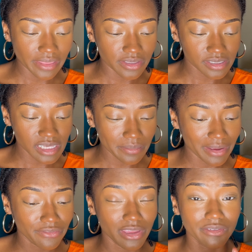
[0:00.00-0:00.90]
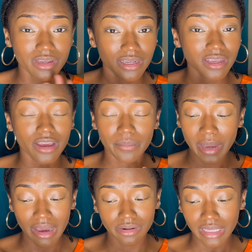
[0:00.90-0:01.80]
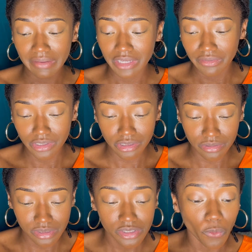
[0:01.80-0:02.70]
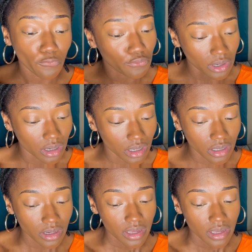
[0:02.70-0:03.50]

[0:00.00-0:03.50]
This is like my favorite powder that I've ever used so far.